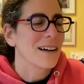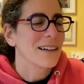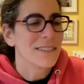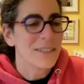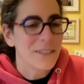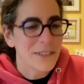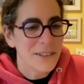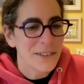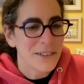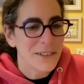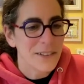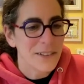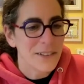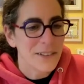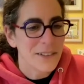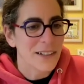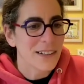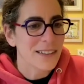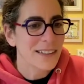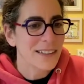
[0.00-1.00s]
New York
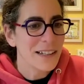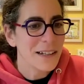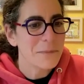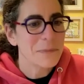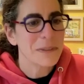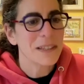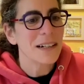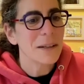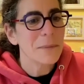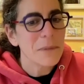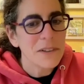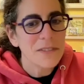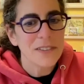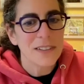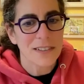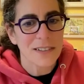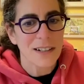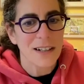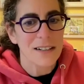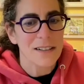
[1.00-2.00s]
theme, but then I moved to
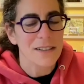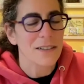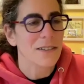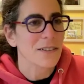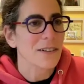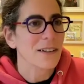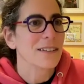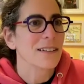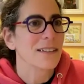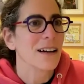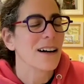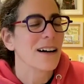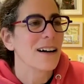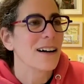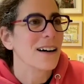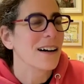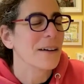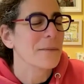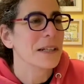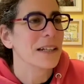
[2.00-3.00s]
Chicago.
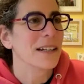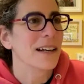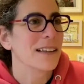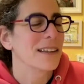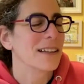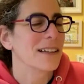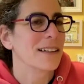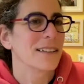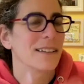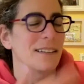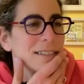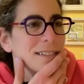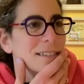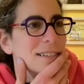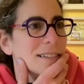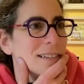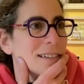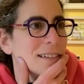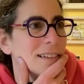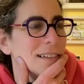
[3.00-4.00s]
I think,
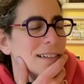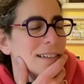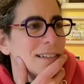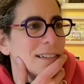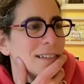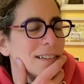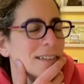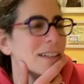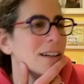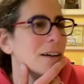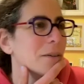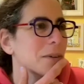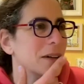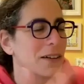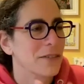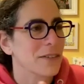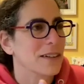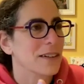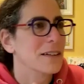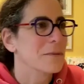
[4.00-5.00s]

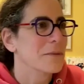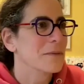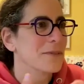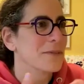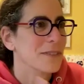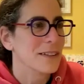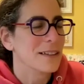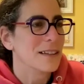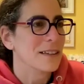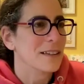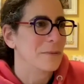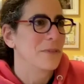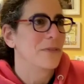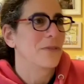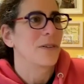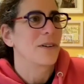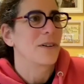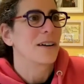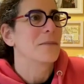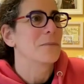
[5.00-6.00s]
whatever, in
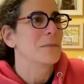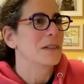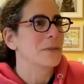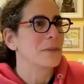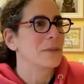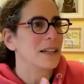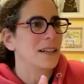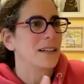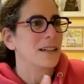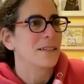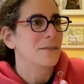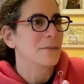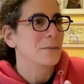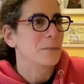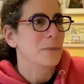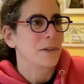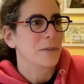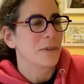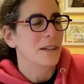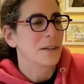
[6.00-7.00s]

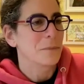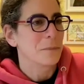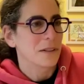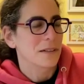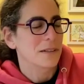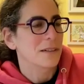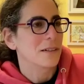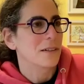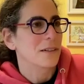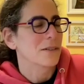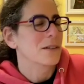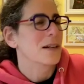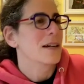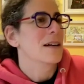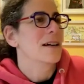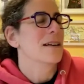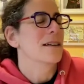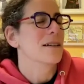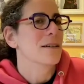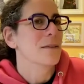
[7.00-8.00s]
between book one and book two.
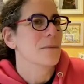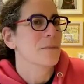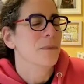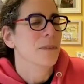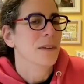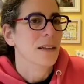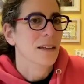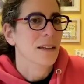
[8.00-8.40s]
And